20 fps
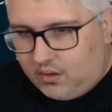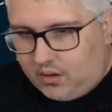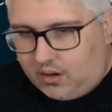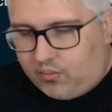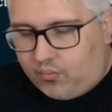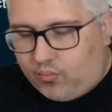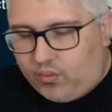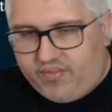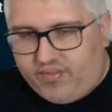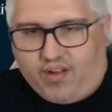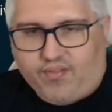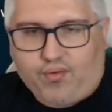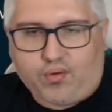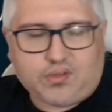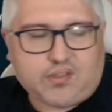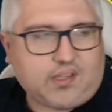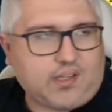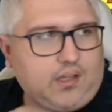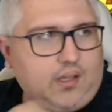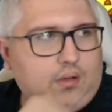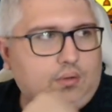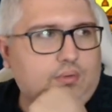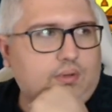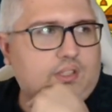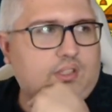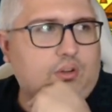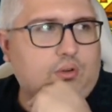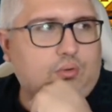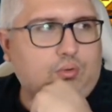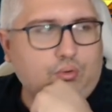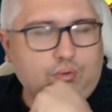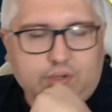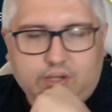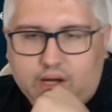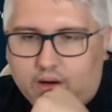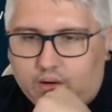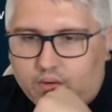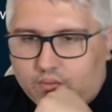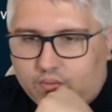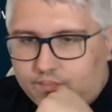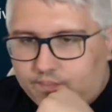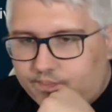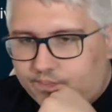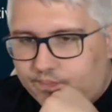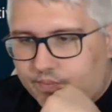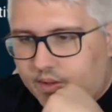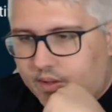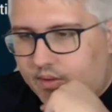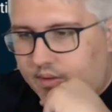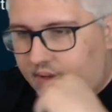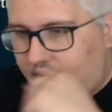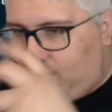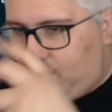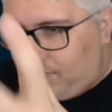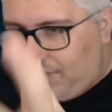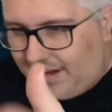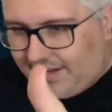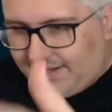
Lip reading: revival skill is on cooldown, you might